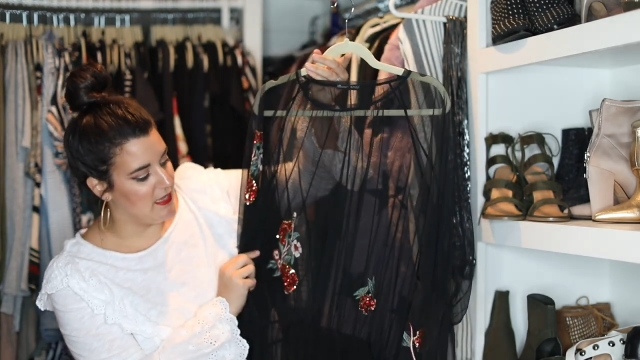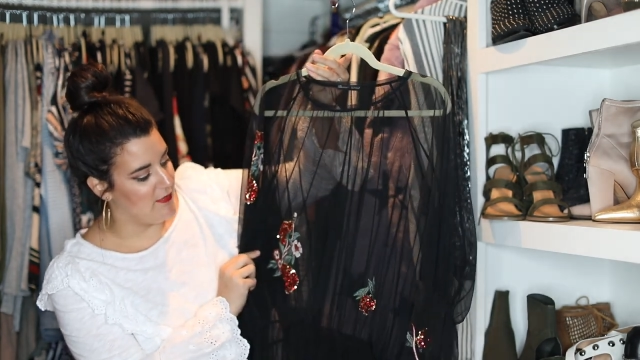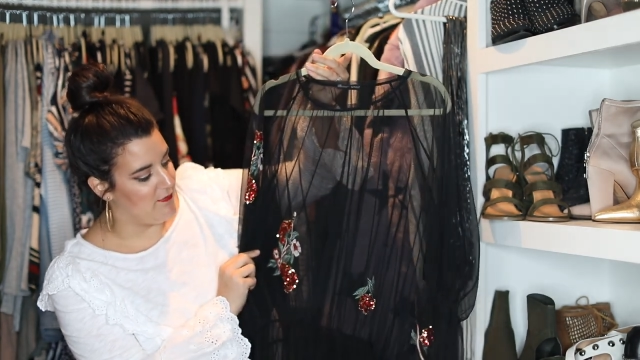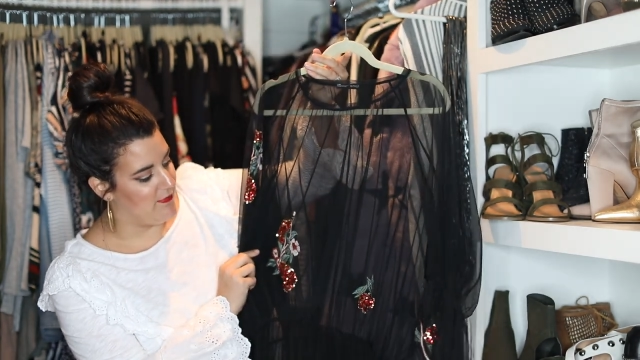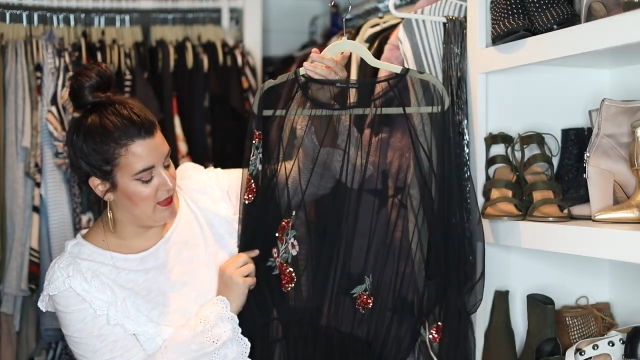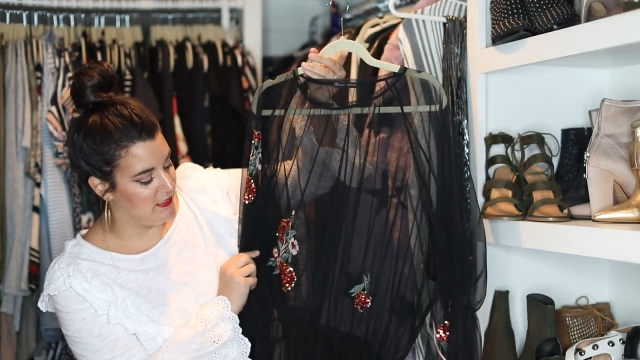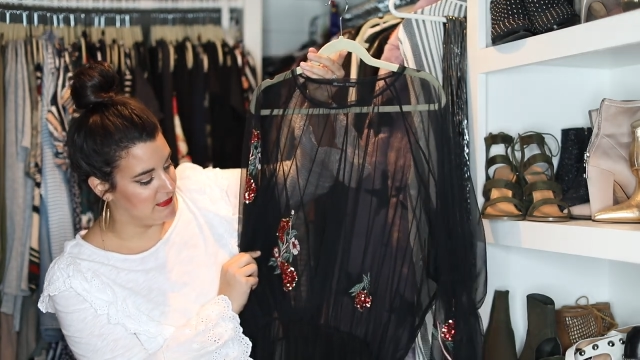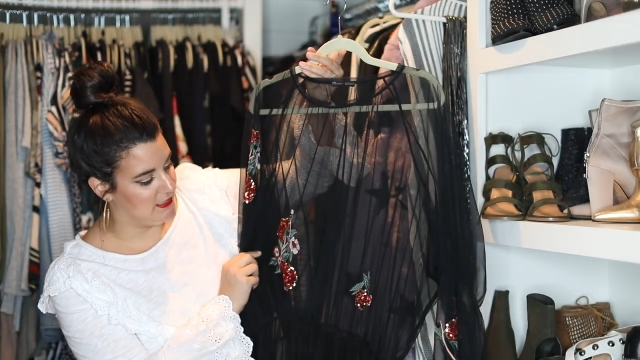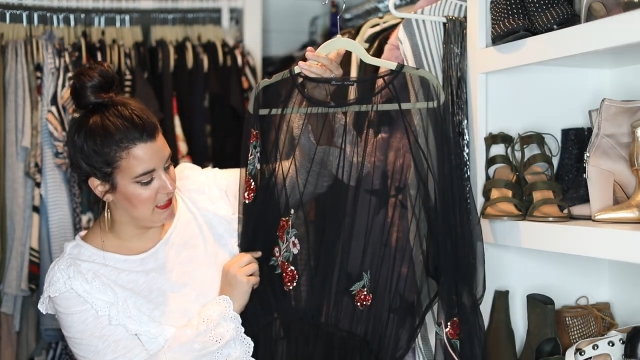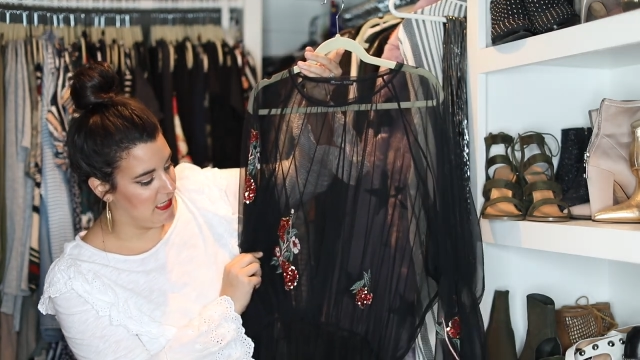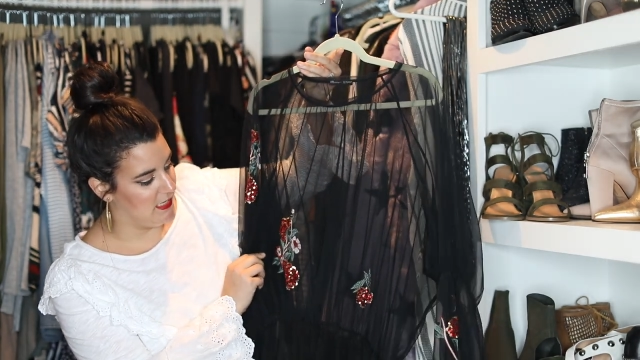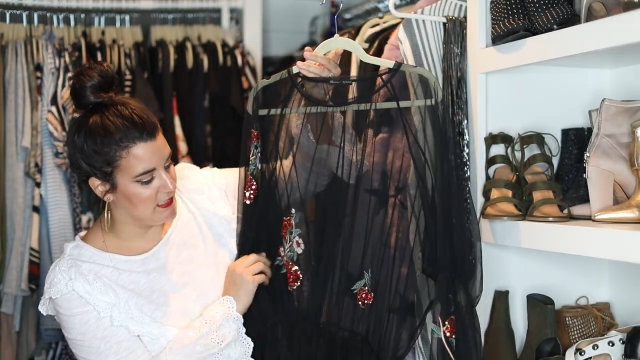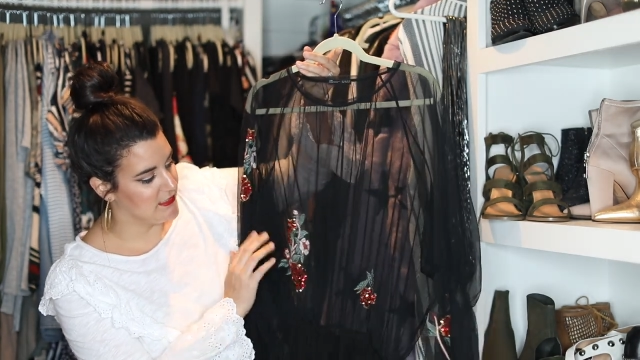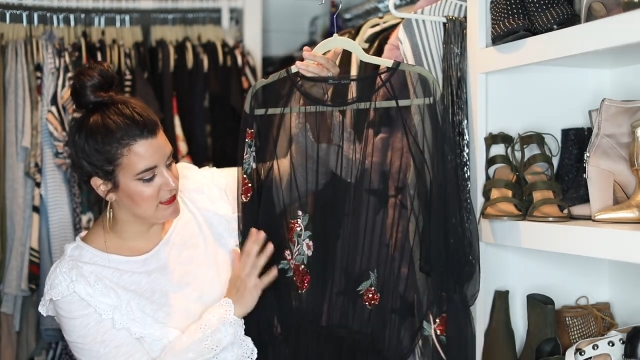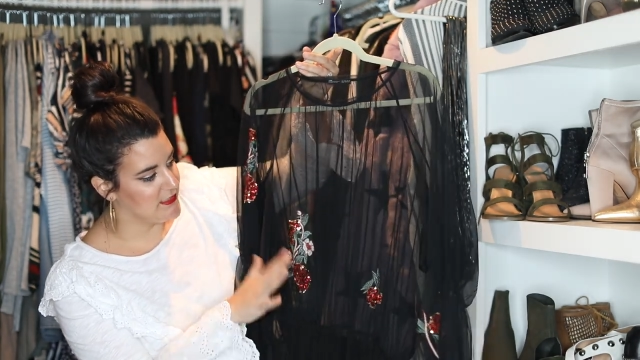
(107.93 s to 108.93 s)

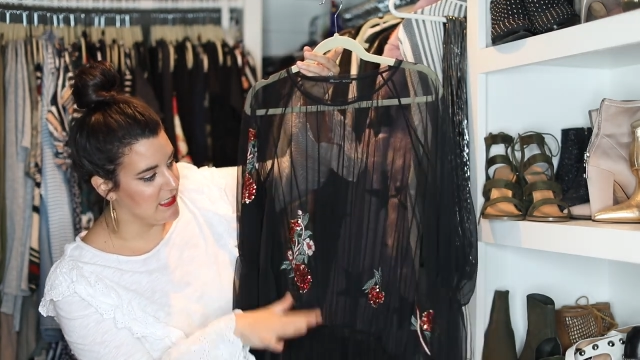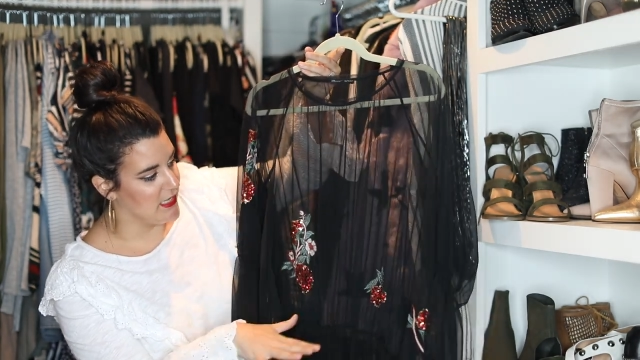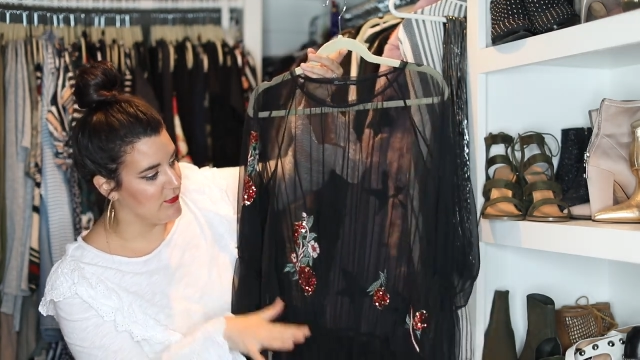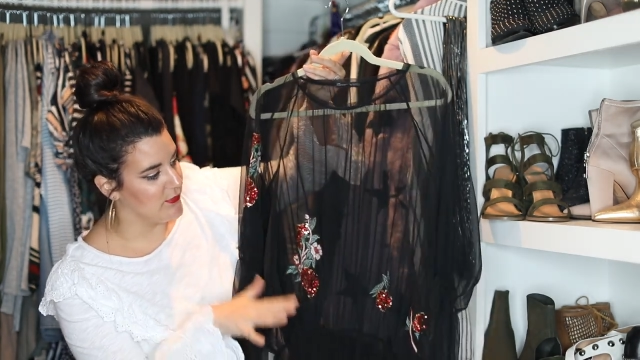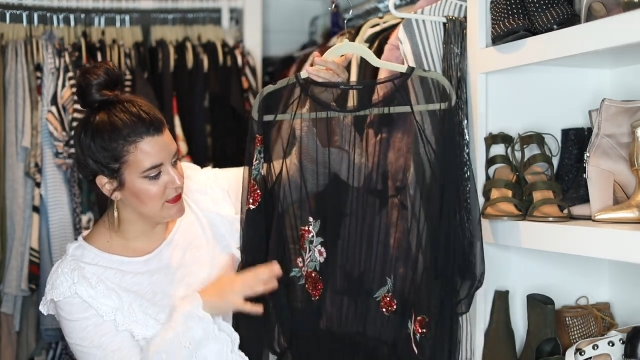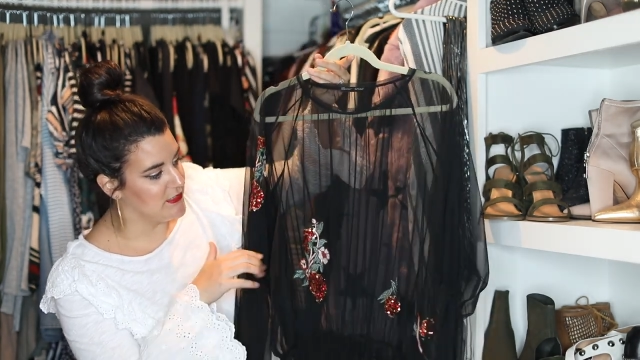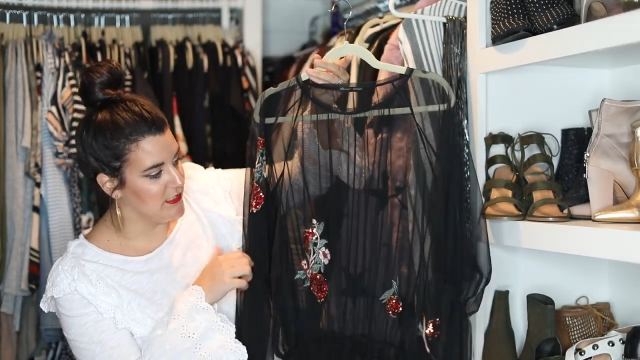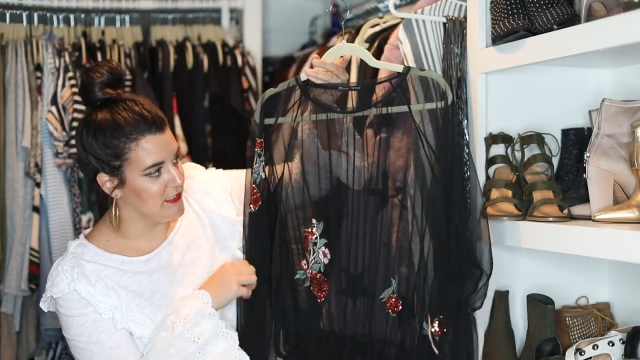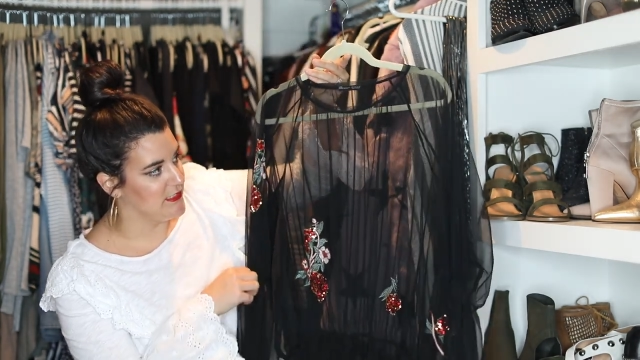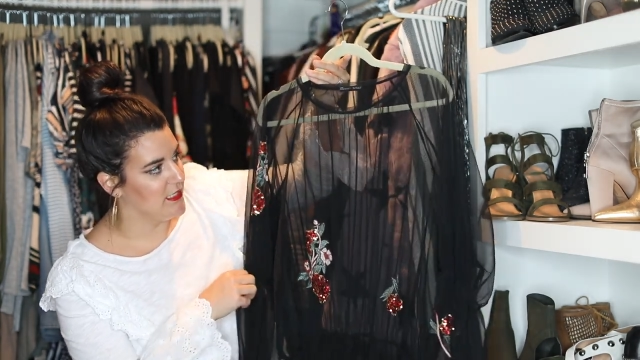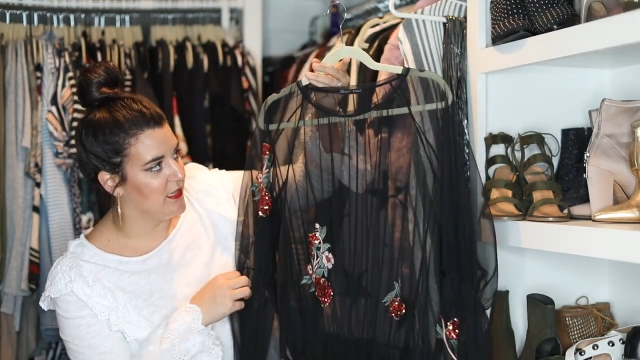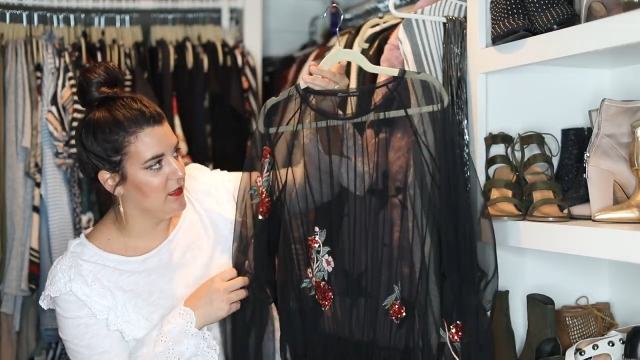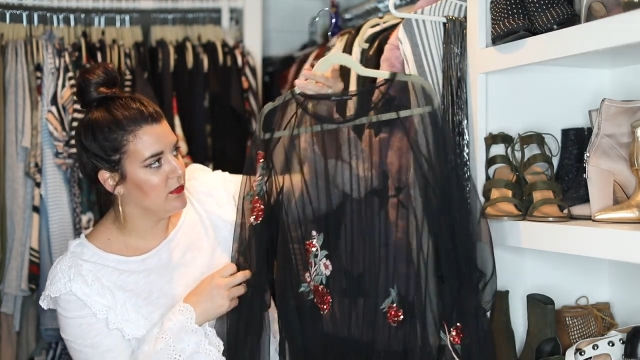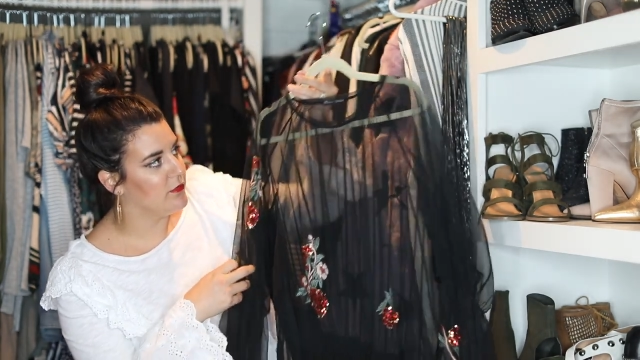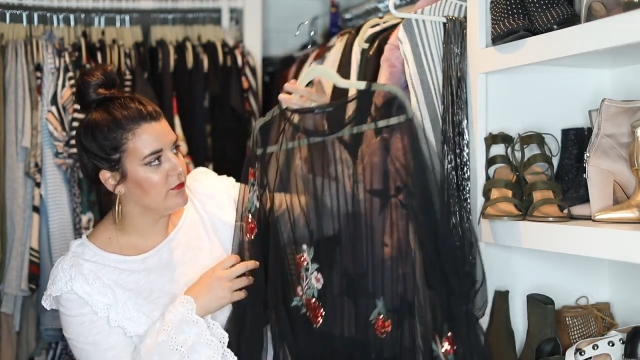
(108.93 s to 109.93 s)
amazing sequence
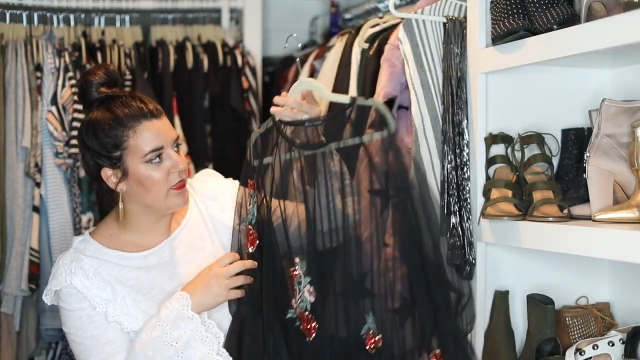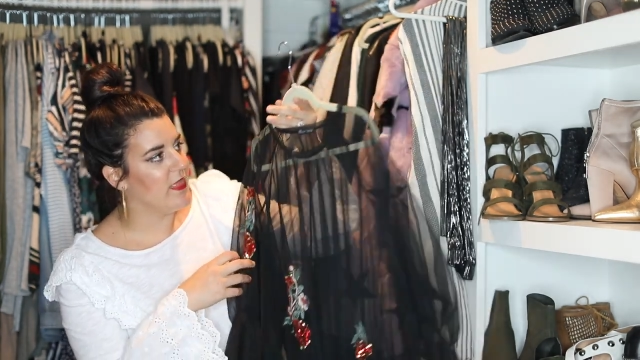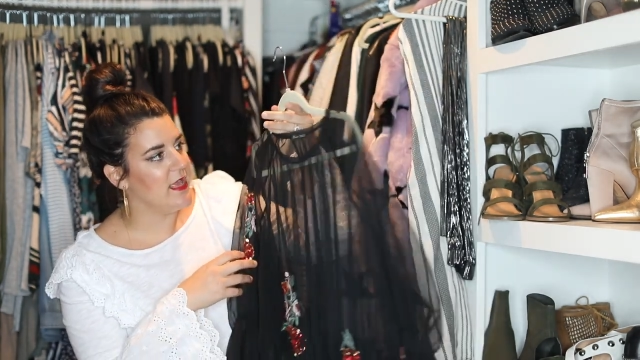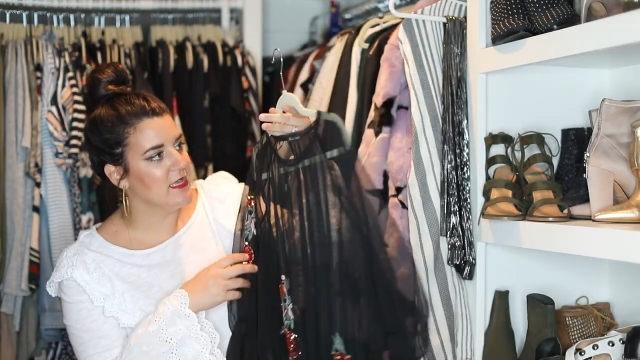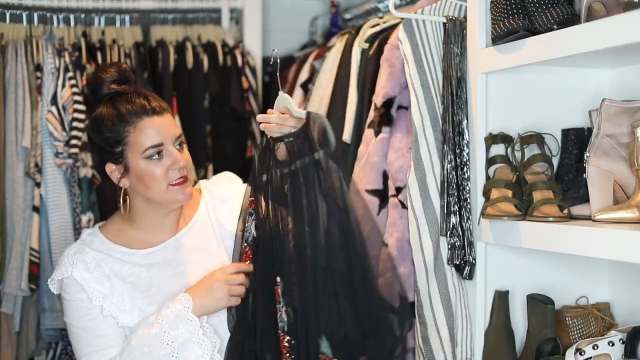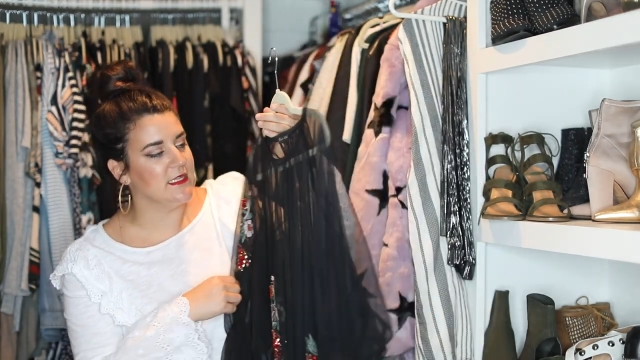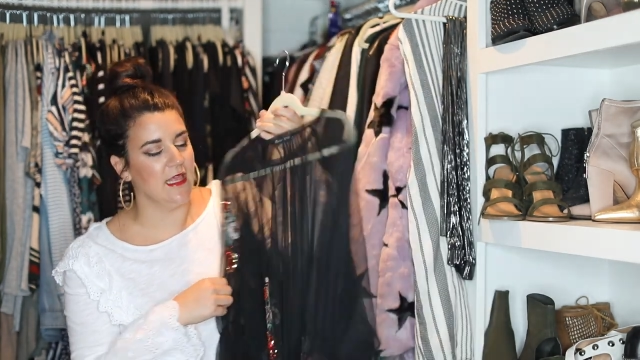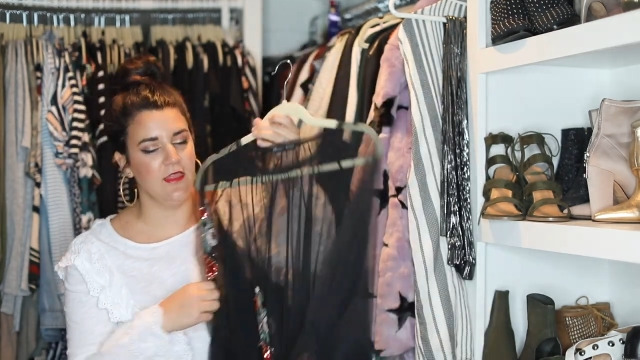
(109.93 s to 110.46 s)
detailing over this.